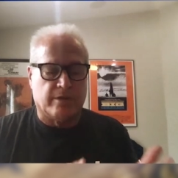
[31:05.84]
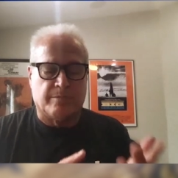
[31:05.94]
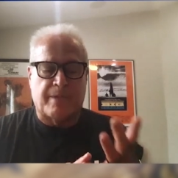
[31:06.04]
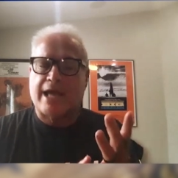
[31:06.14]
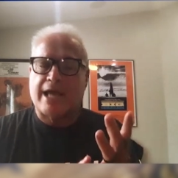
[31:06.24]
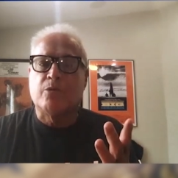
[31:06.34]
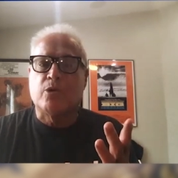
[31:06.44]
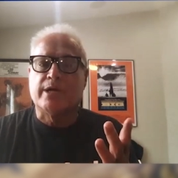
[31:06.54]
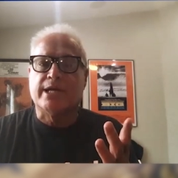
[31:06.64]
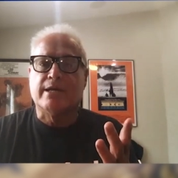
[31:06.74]

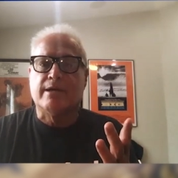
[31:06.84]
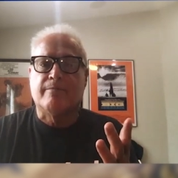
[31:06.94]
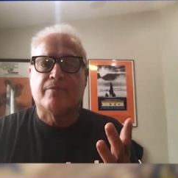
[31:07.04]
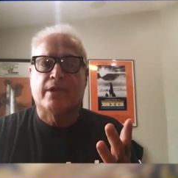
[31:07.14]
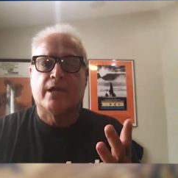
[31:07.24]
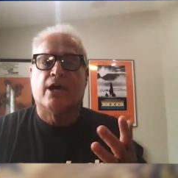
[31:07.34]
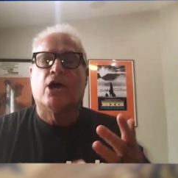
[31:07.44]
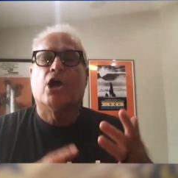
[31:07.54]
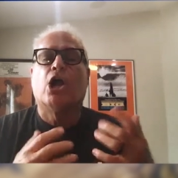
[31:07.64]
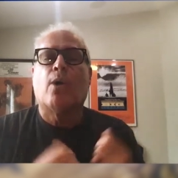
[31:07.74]
Paddleboarding,
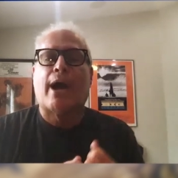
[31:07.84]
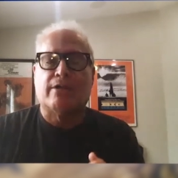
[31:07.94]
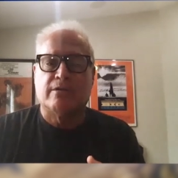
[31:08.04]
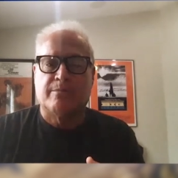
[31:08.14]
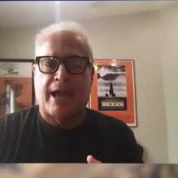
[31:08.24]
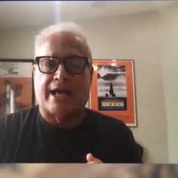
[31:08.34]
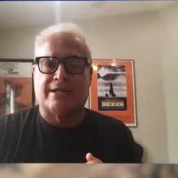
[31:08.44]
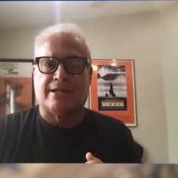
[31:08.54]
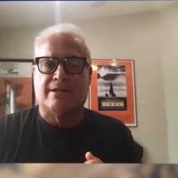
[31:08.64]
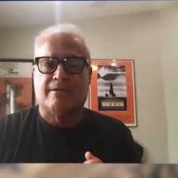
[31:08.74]
go out and
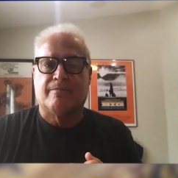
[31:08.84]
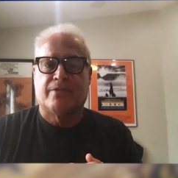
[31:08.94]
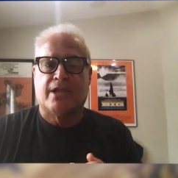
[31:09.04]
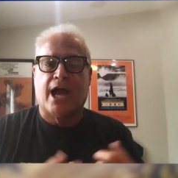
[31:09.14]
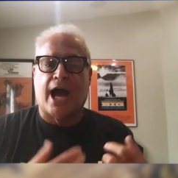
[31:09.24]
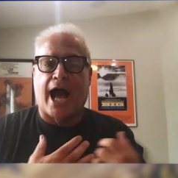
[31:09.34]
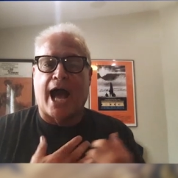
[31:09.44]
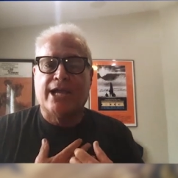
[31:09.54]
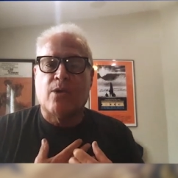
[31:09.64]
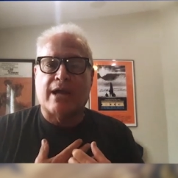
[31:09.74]
paddle. I
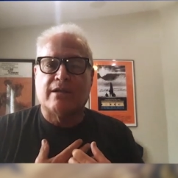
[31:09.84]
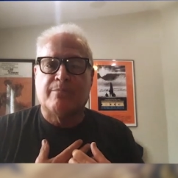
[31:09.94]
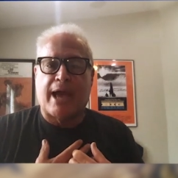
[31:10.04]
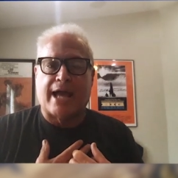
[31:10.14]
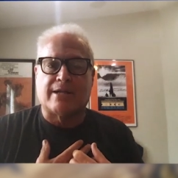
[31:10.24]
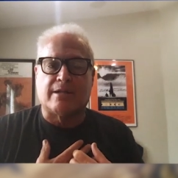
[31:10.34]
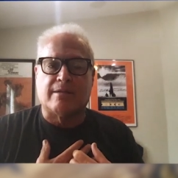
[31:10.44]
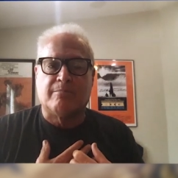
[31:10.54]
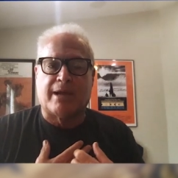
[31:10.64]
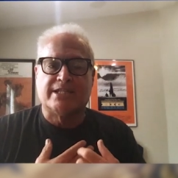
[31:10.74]
go out and paddle.
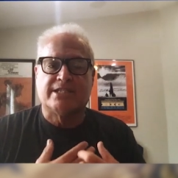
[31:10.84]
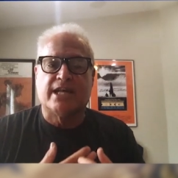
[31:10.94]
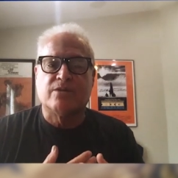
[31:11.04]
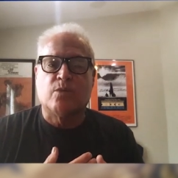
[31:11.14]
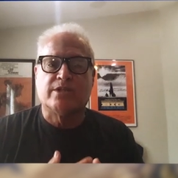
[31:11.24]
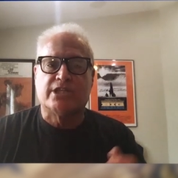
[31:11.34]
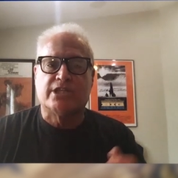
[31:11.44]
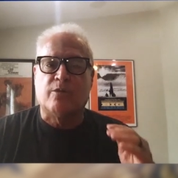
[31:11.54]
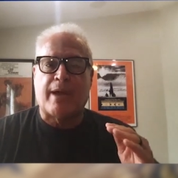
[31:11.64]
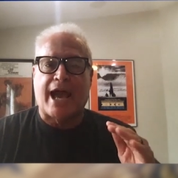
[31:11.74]
My son wants to
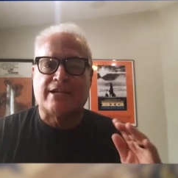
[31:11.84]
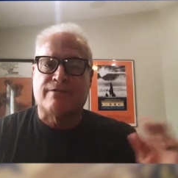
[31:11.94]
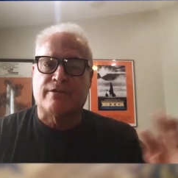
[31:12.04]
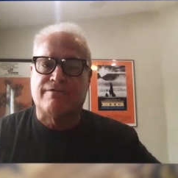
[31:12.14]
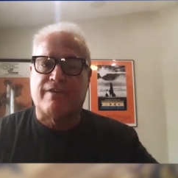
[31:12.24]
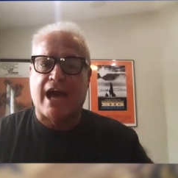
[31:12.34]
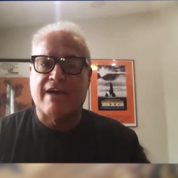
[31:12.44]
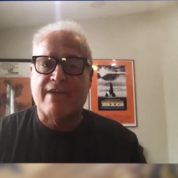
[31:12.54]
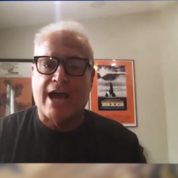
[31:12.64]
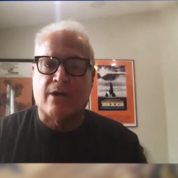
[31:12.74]
go paddle for
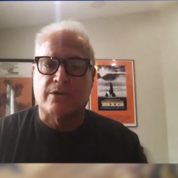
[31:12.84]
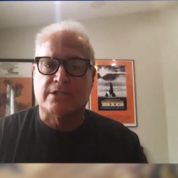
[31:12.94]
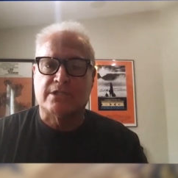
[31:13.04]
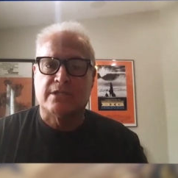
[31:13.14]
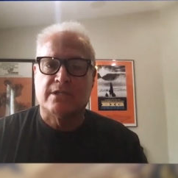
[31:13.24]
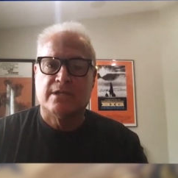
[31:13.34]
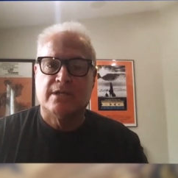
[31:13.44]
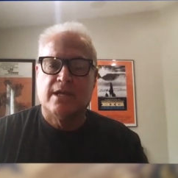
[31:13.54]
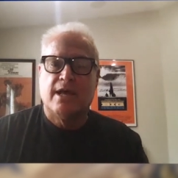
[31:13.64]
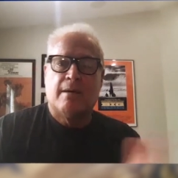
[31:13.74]
5 hours.
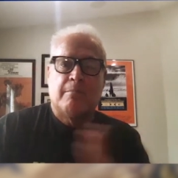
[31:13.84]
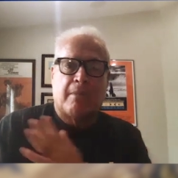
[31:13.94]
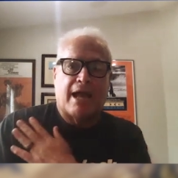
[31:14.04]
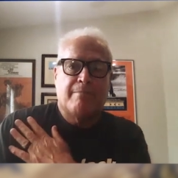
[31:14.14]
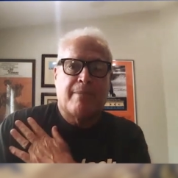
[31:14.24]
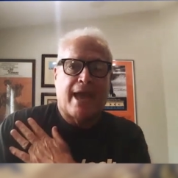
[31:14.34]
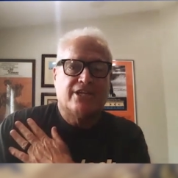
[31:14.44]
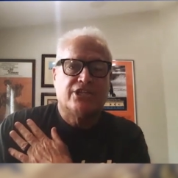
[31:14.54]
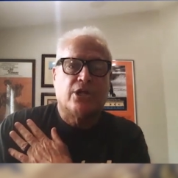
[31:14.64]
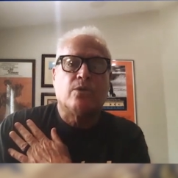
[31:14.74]
My bad
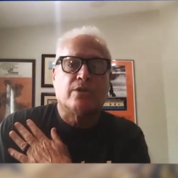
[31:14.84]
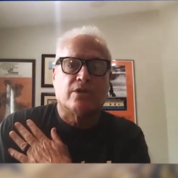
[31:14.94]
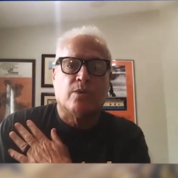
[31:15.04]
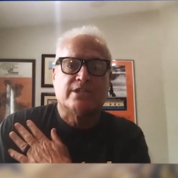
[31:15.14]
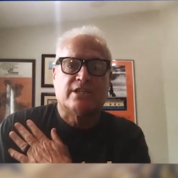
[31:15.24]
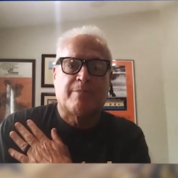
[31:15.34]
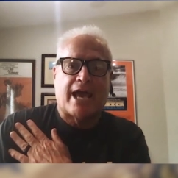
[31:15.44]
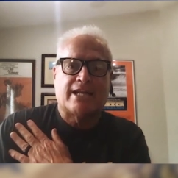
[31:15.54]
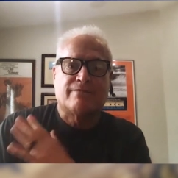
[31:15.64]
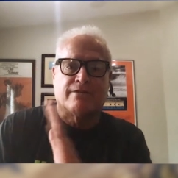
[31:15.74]
shoulder wants to paddle for